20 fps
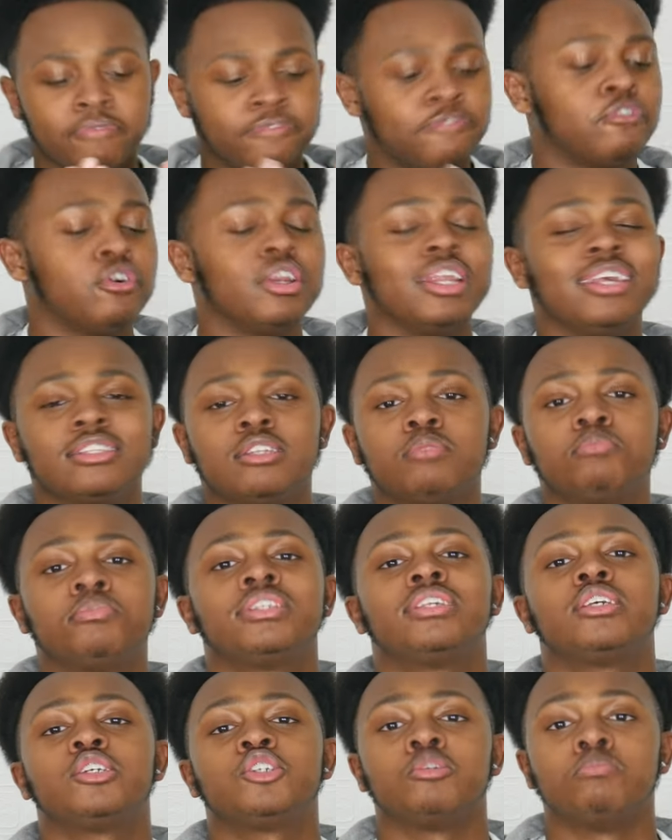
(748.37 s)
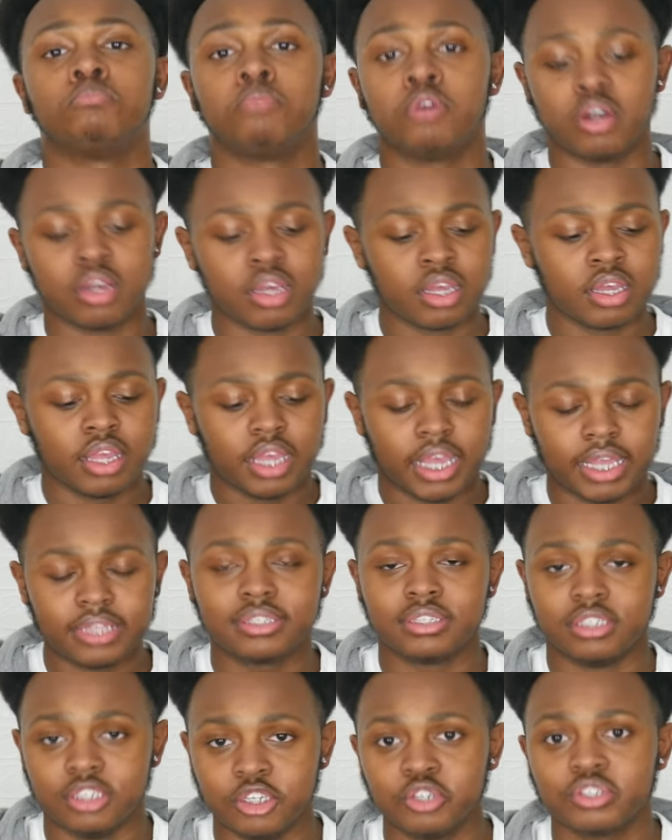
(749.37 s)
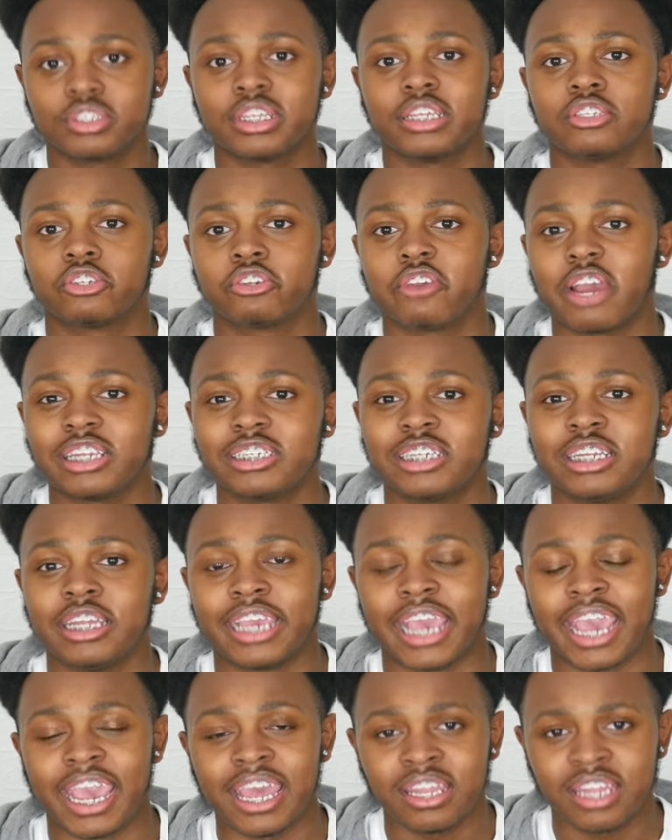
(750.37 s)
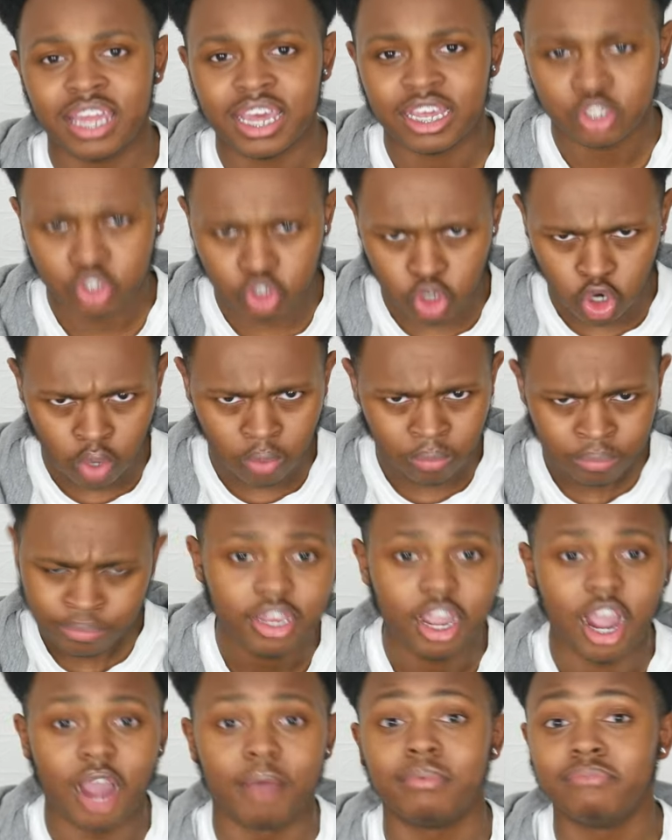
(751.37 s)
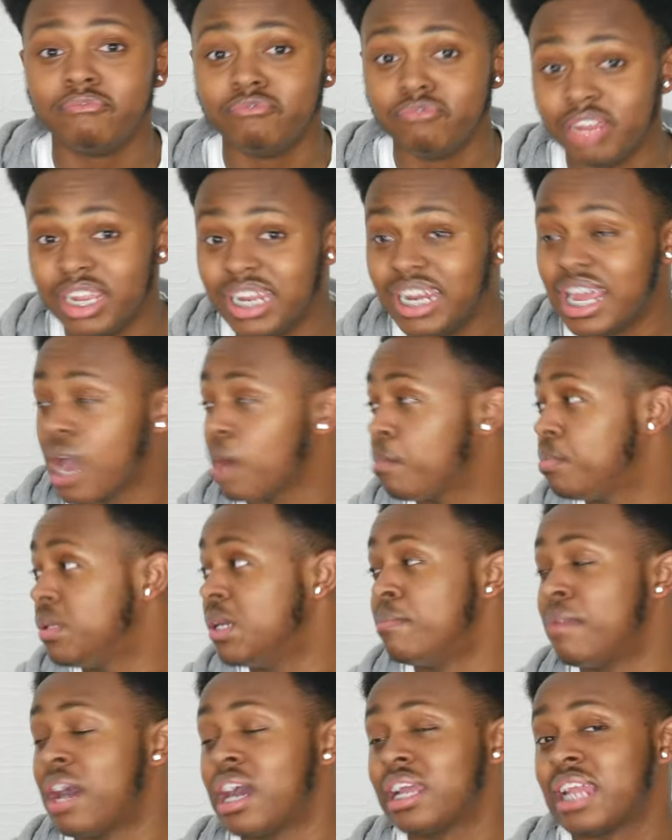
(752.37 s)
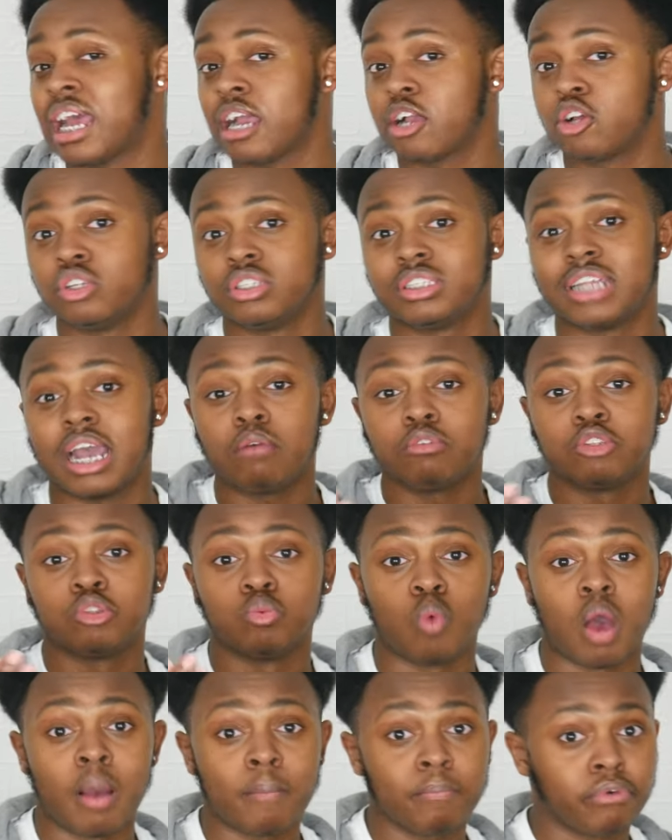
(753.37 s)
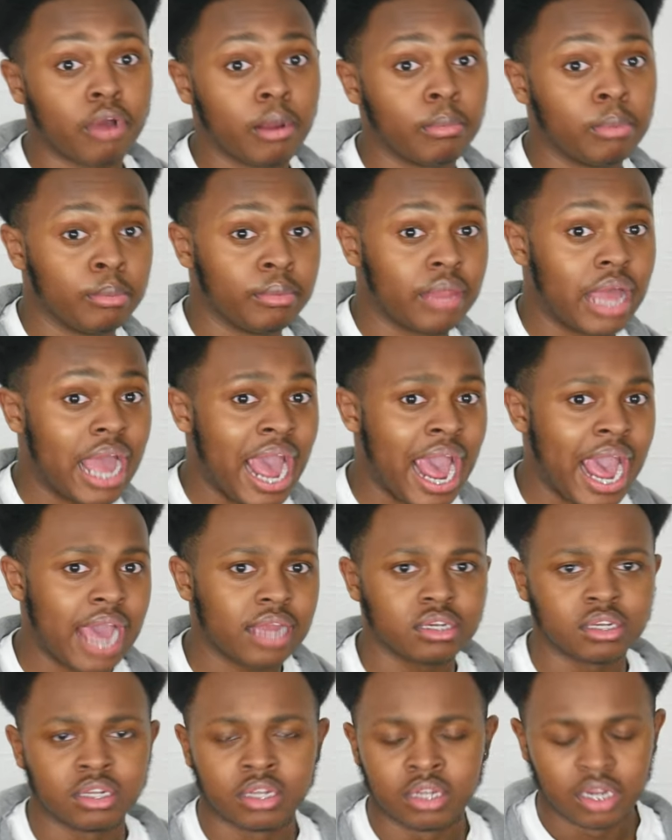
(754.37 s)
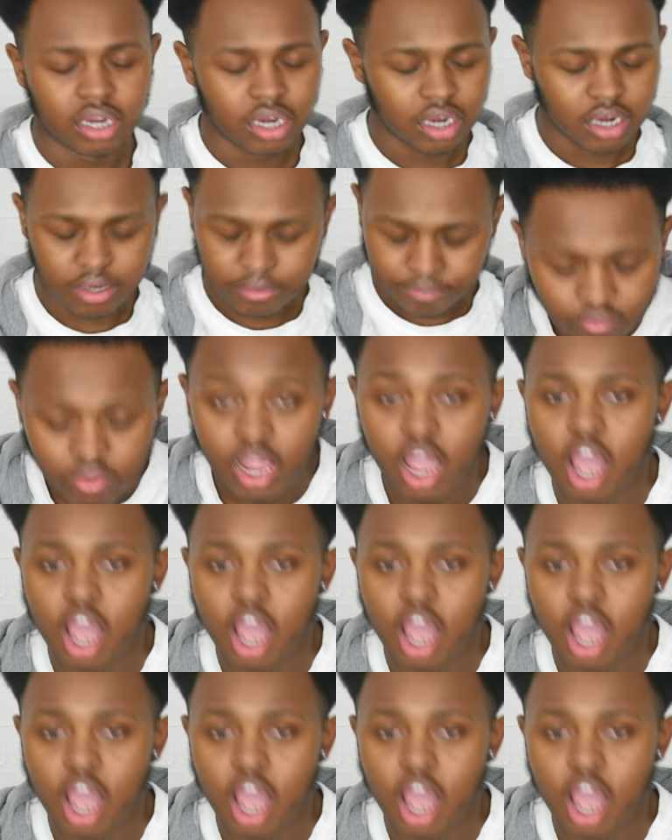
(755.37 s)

fully into position, but it's, you know what I'm saying, it's gradually getting there. So I'm really happy about that because that was one problem that I had.